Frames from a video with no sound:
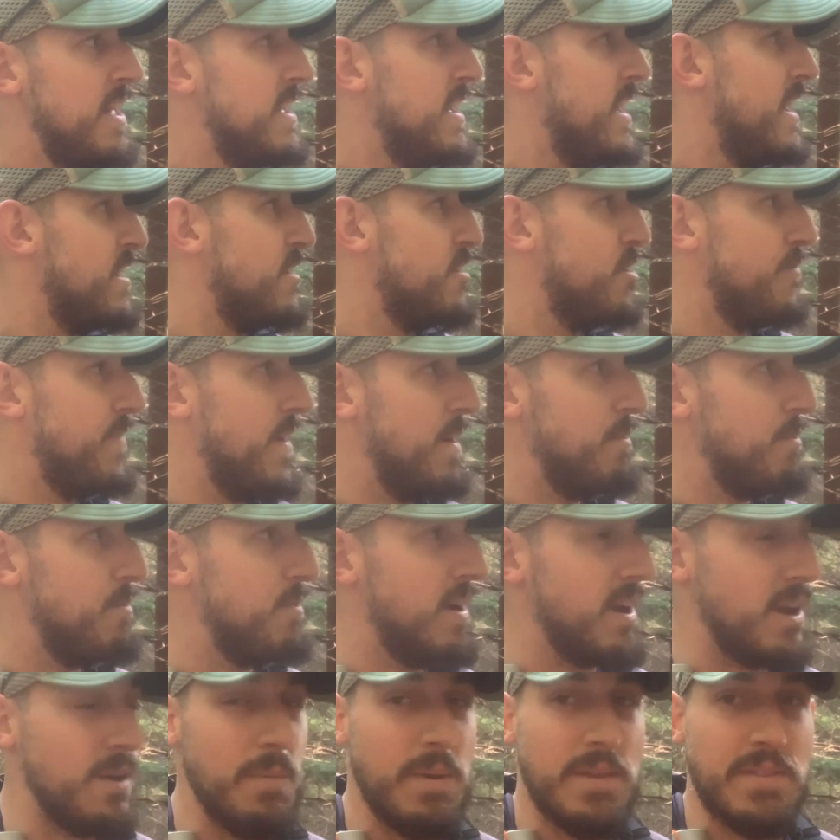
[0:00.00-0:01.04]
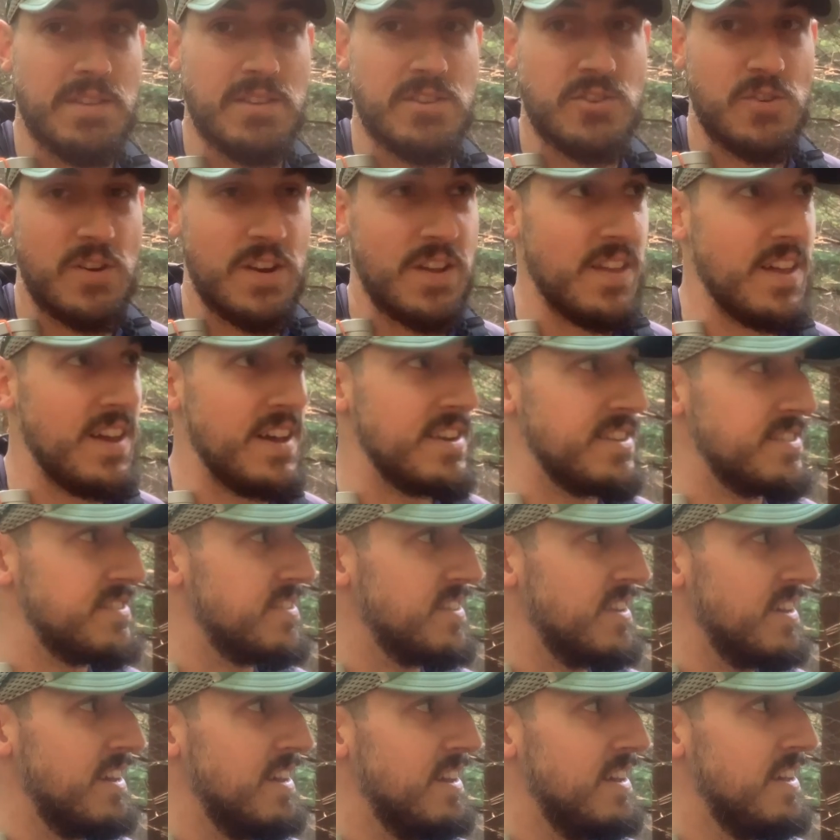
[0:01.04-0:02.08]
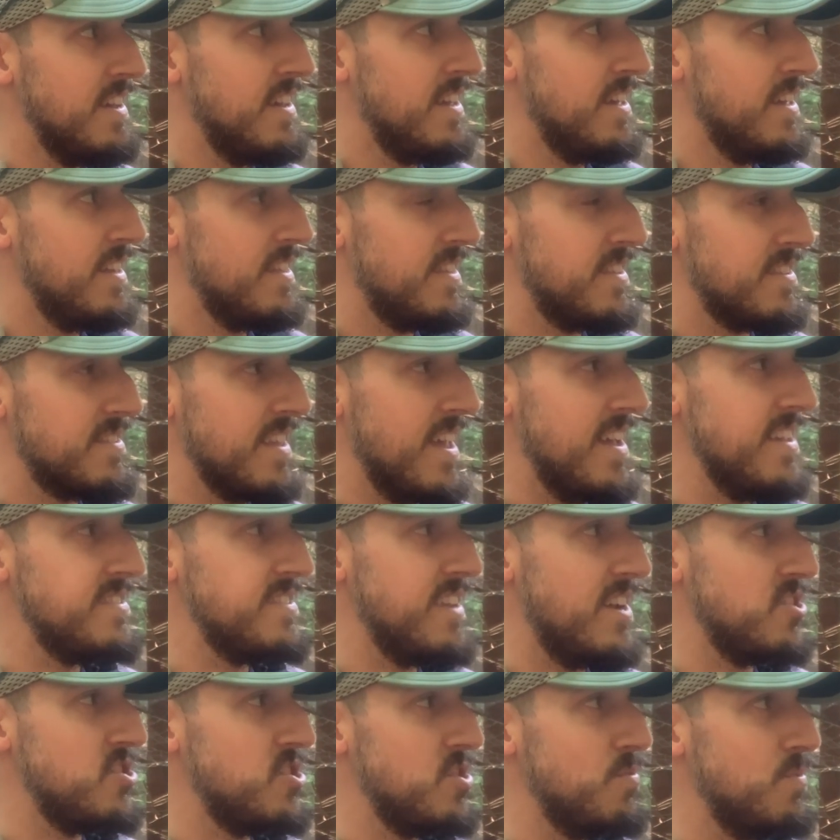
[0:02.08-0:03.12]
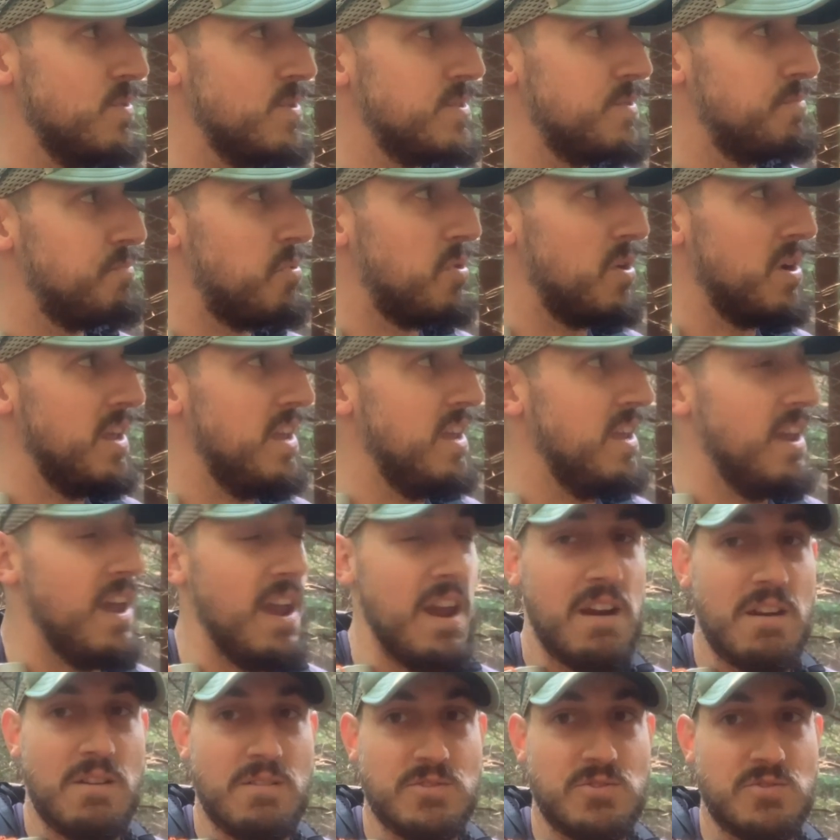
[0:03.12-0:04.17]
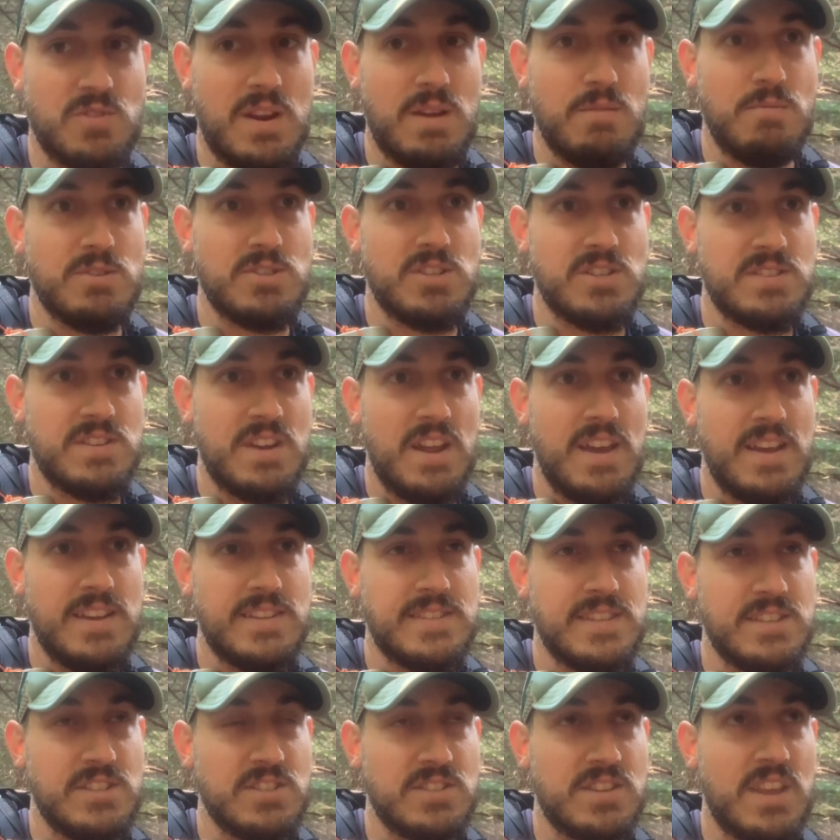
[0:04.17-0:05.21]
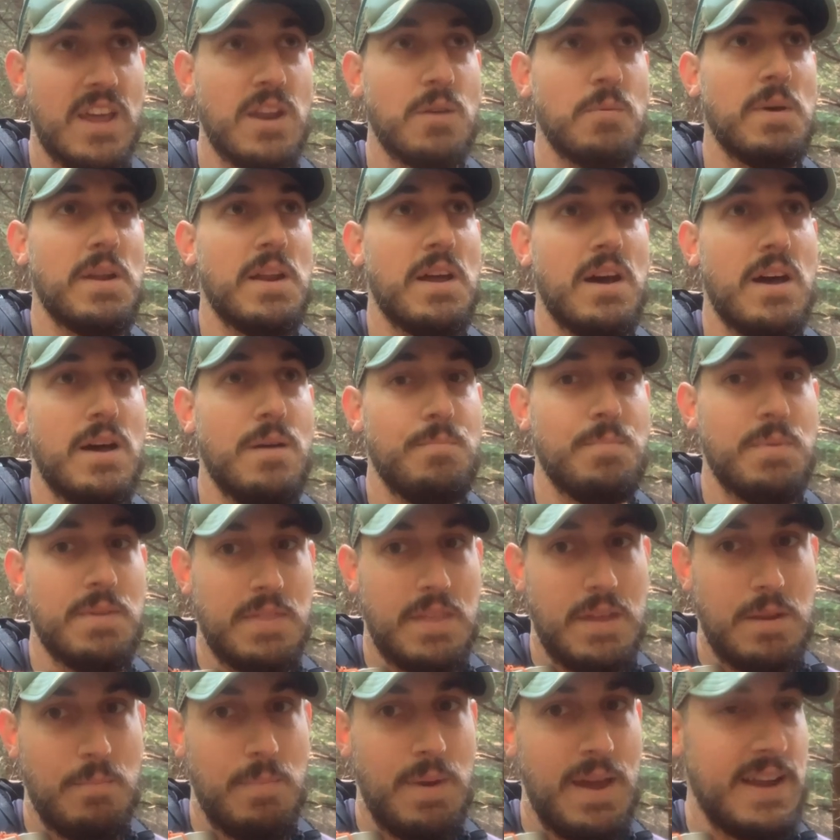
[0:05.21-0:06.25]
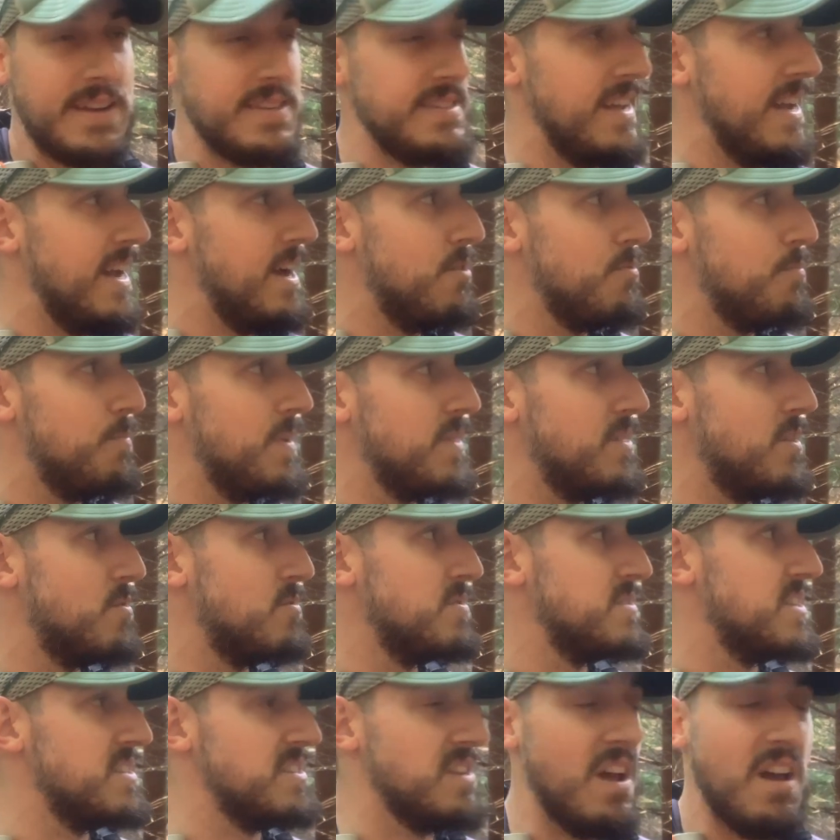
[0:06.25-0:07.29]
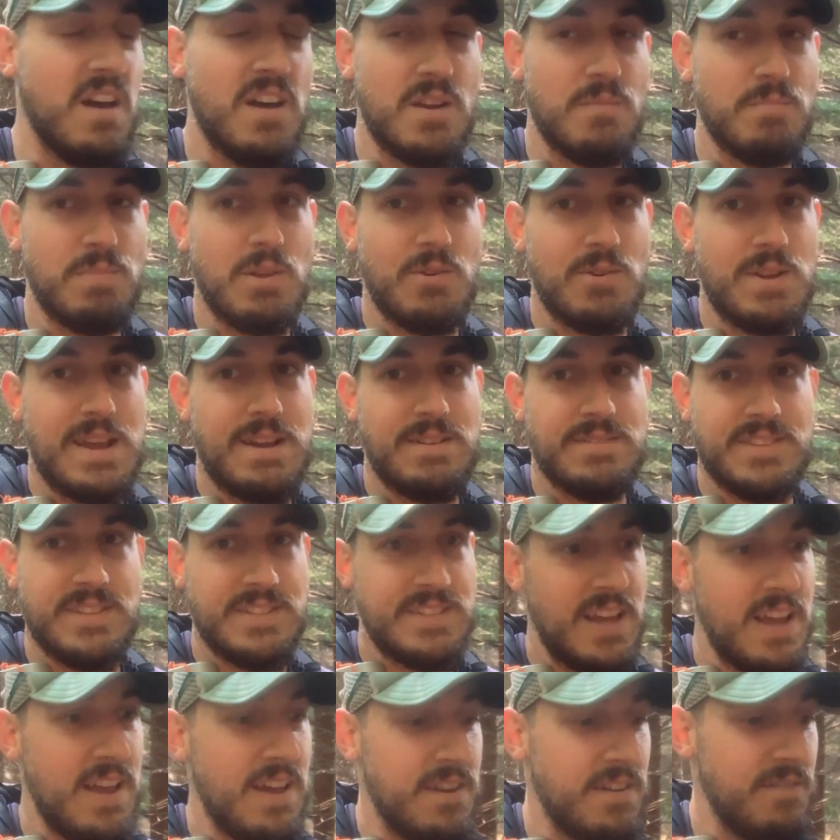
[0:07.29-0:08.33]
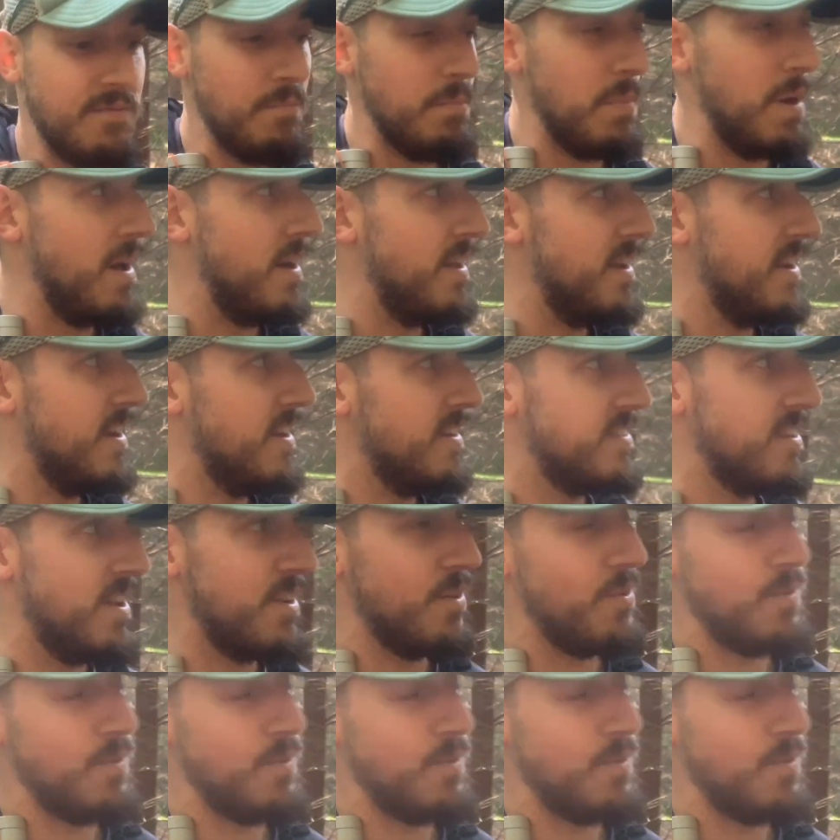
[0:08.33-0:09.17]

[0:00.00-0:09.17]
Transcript: I don't know if I would recommend this trail, honestly. This last section was pretty arrow straight, which is nice. It just kind of went up and then back down, but there was a ton of blowdowns, a ton of mud, and a ton